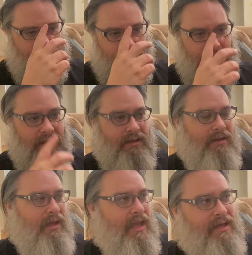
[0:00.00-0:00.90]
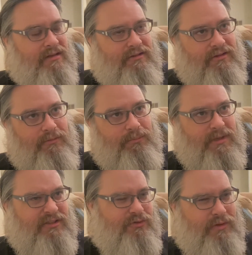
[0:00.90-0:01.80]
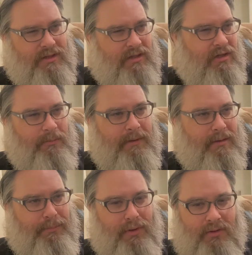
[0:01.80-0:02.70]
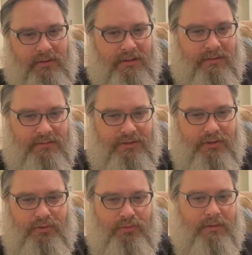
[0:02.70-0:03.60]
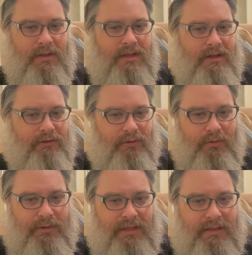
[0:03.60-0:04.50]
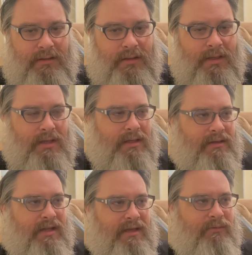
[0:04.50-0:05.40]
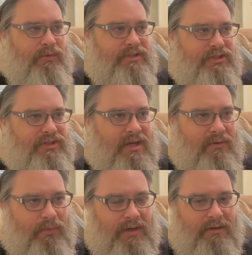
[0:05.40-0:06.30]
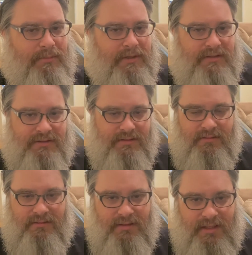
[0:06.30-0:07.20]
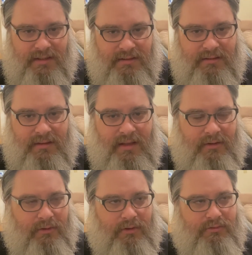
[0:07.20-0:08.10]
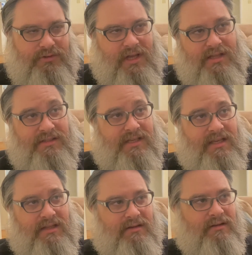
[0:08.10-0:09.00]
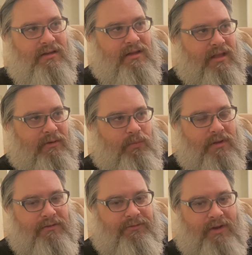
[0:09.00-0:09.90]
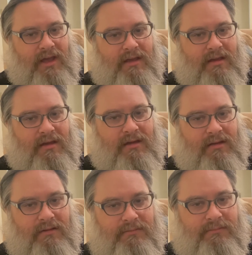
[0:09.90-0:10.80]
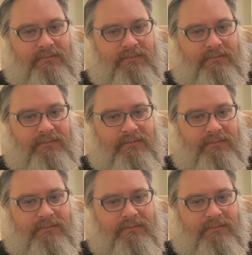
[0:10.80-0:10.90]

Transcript: that, and mixed with a little bit of punk too thrown in. Like, which is kind of weird because, like, I don't know. Seeing, like, where the vibe,